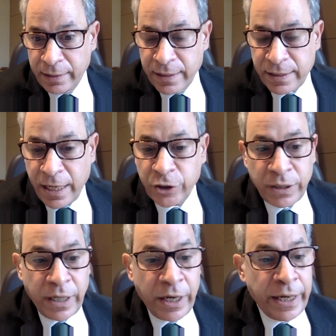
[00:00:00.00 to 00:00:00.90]

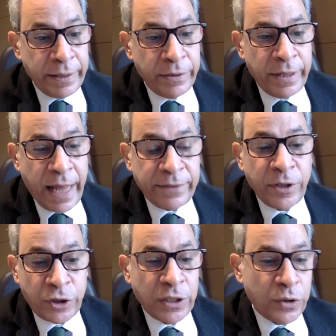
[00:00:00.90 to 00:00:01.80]
discussion, in
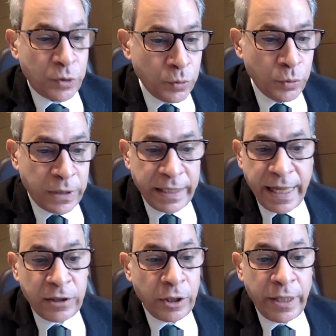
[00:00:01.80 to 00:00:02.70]
addition to the
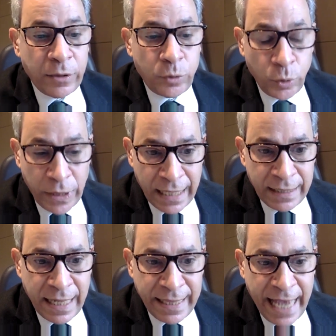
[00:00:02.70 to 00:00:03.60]

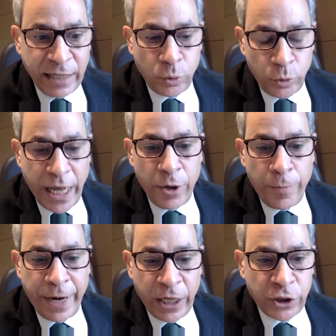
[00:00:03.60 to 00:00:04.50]
day-to-day
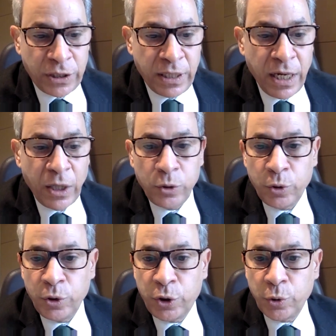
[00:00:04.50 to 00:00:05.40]
operation
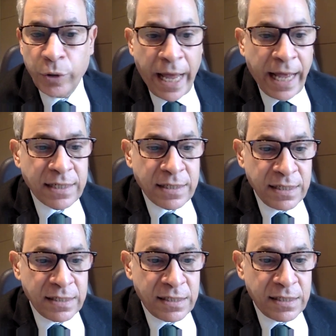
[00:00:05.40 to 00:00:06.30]
to ensure
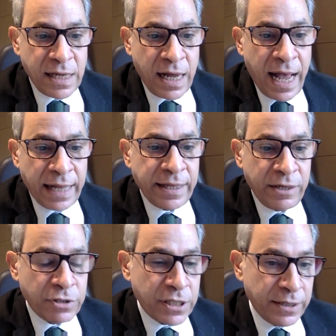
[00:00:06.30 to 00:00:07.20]
excellence at
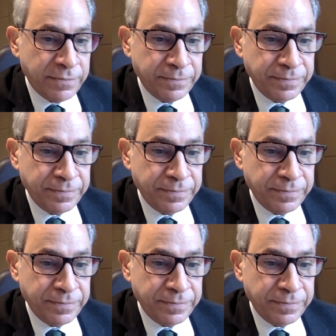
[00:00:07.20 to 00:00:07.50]
EUC.